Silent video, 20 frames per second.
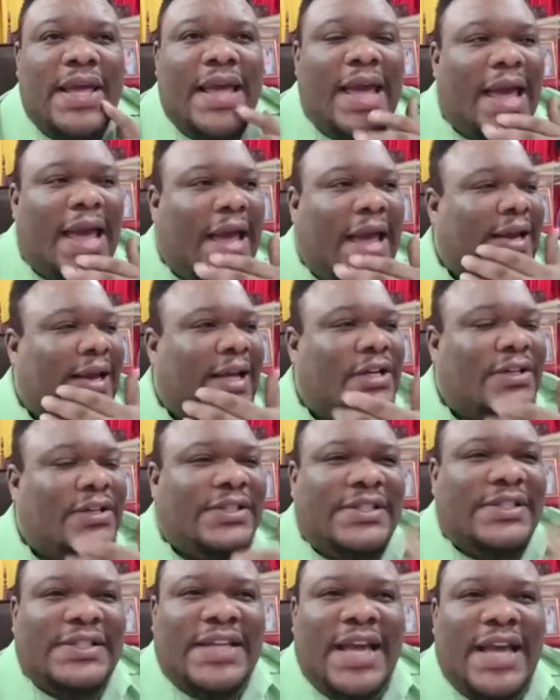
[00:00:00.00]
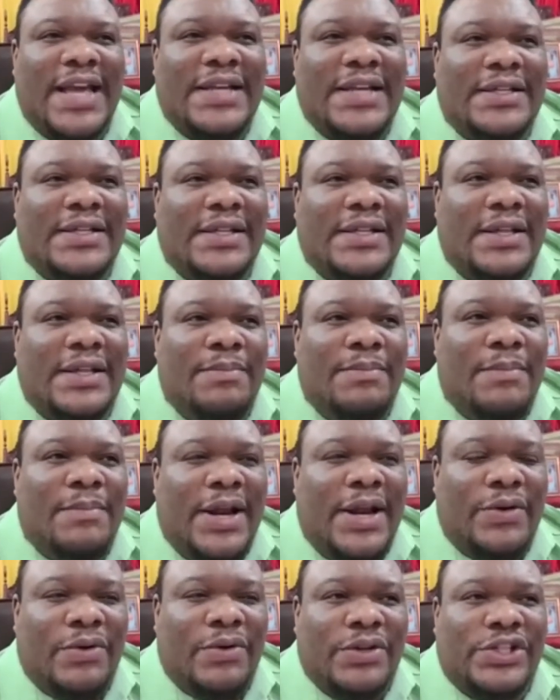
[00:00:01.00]
and I just scanned the
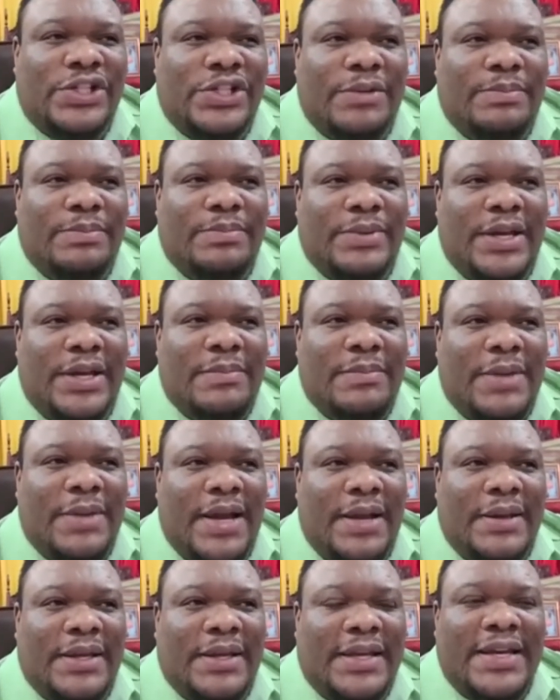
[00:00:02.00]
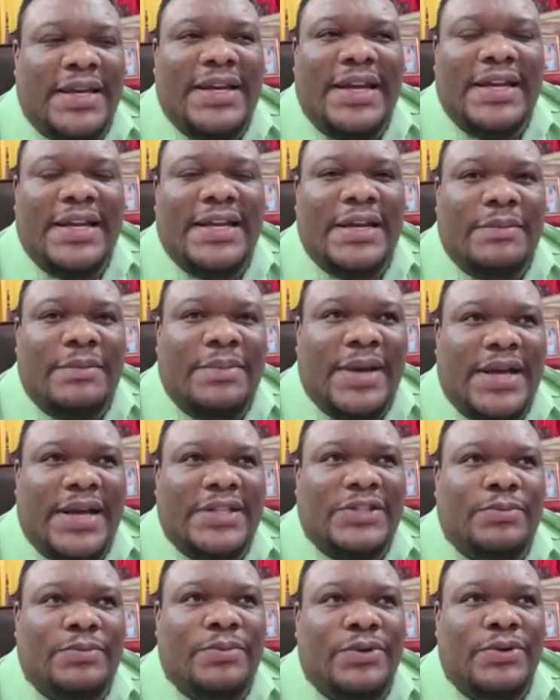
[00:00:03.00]
microchip in my Canadian
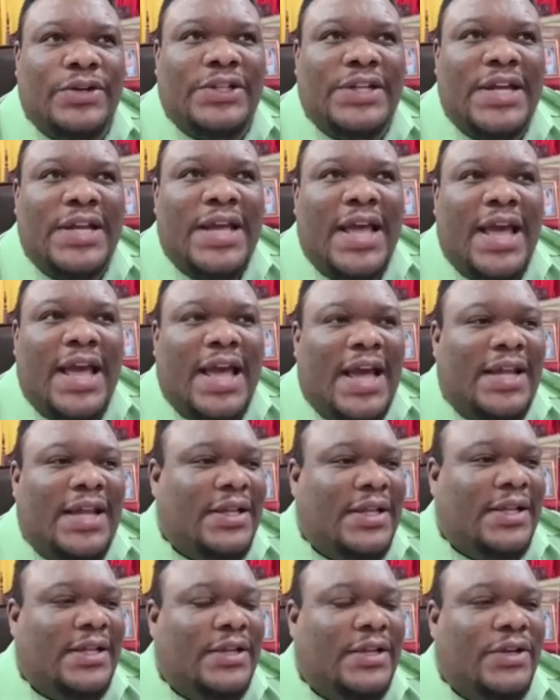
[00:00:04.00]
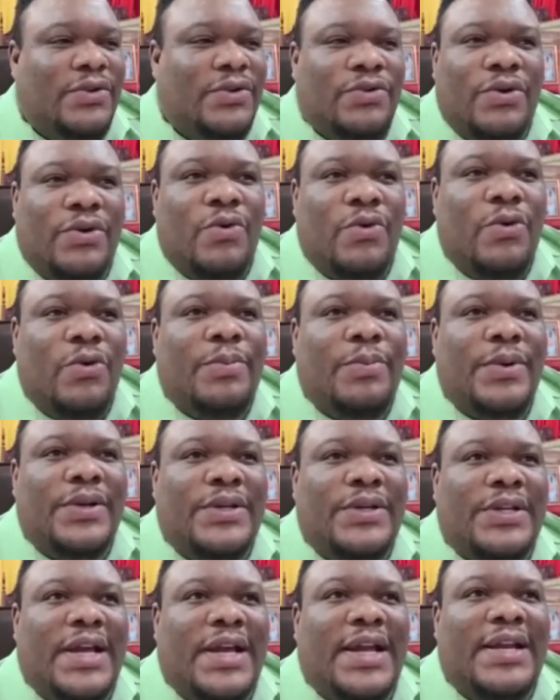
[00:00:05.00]
passport, and the door
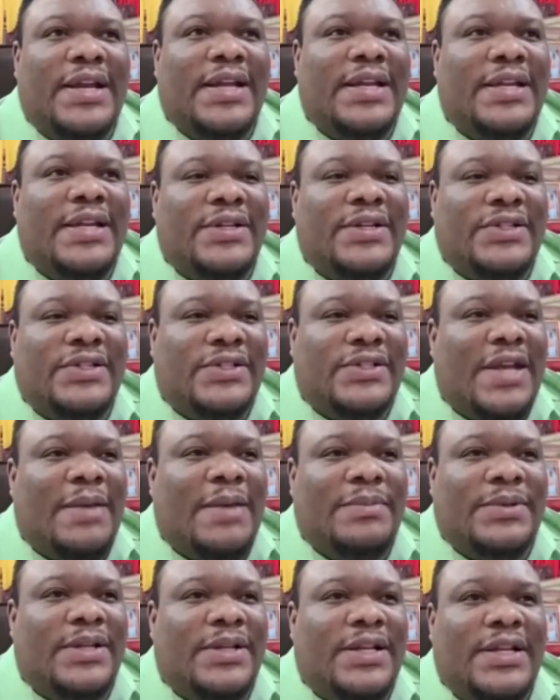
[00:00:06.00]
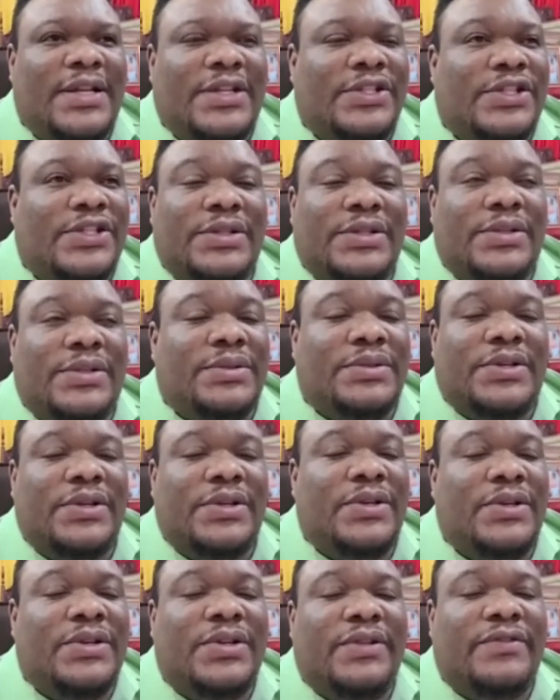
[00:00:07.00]
opened. A lady just stamped in it. She
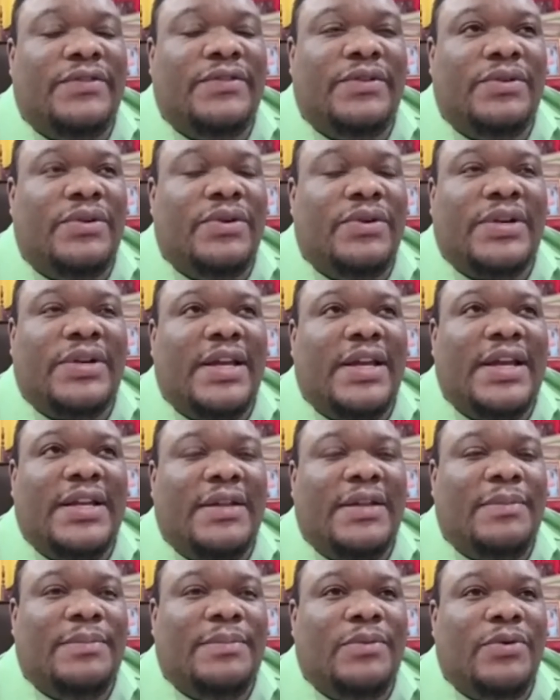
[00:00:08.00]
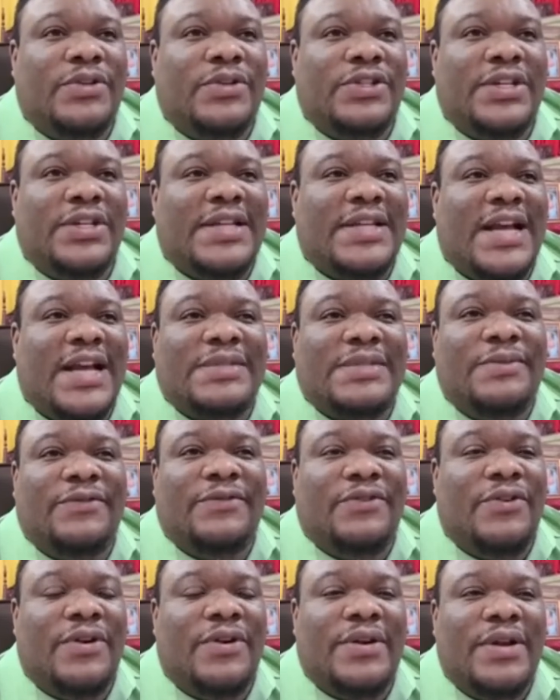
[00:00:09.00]
didn't even look in the book. She just asked me
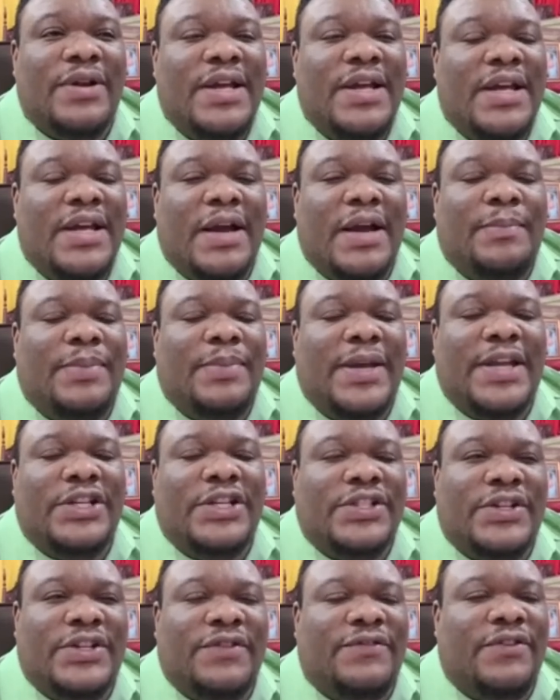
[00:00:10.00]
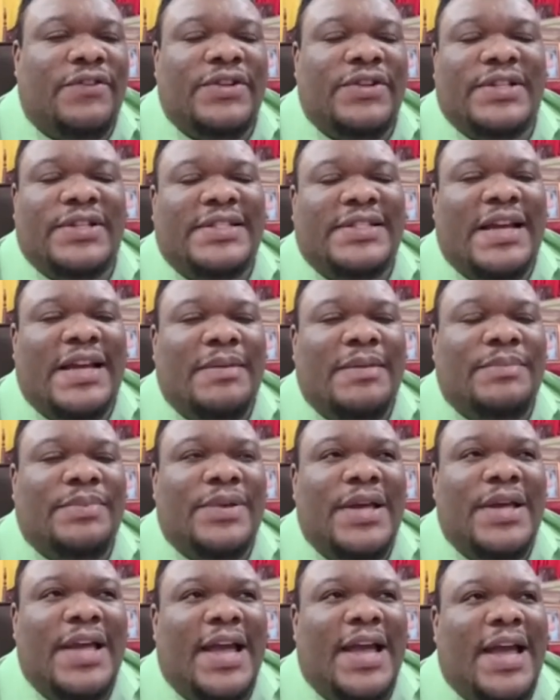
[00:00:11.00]
for a page for her to stamp,
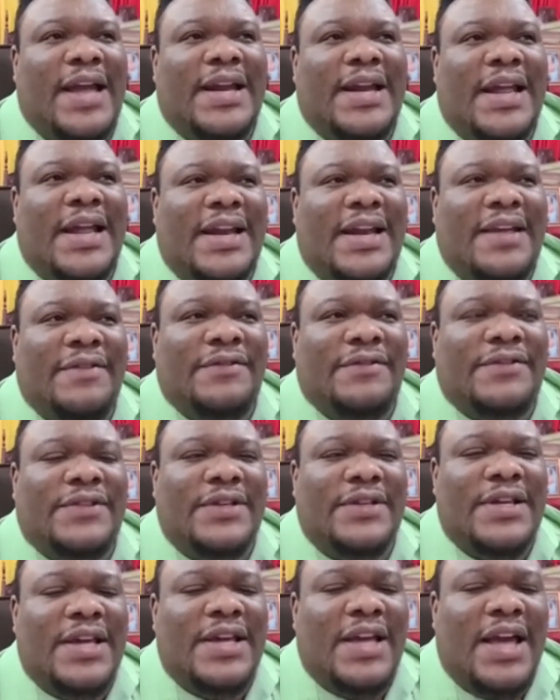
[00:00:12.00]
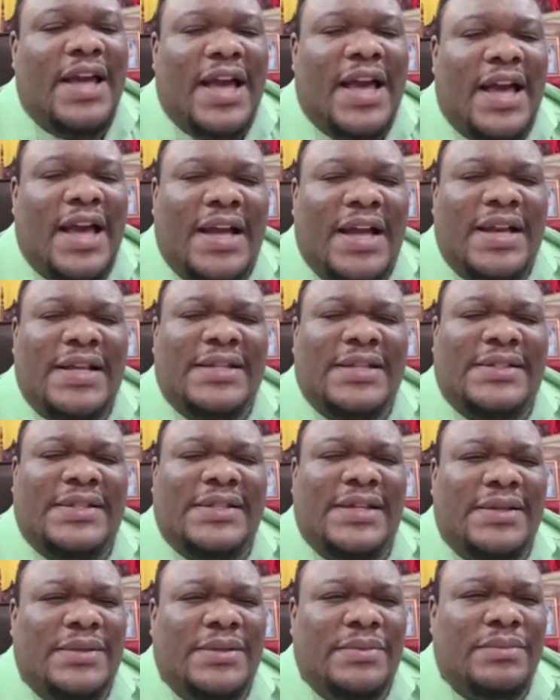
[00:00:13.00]
and I left. And I
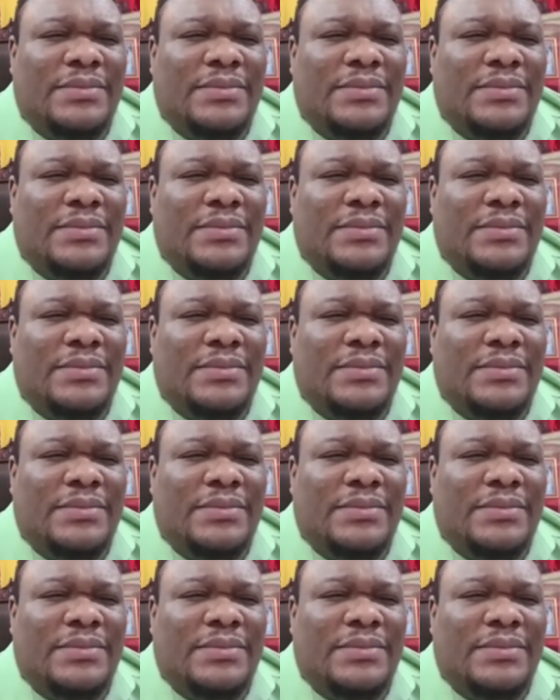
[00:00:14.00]
said,